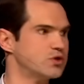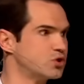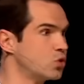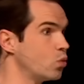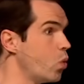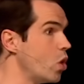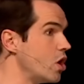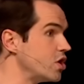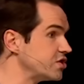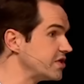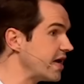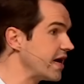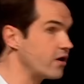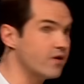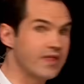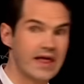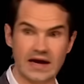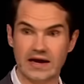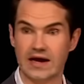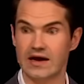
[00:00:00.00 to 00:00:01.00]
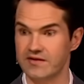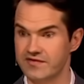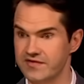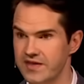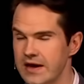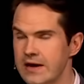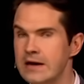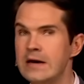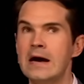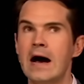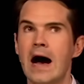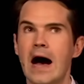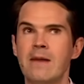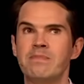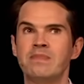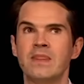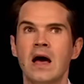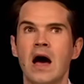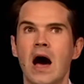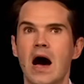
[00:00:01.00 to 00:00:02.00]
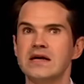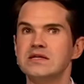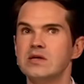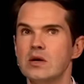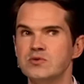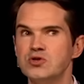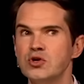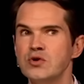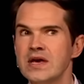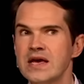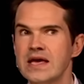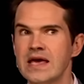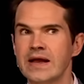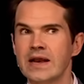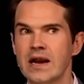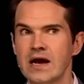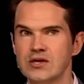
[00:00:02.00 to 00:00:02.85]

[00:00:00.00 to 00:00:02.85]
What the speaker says: what's the worst heckle, that kind of thing. I was doing a gig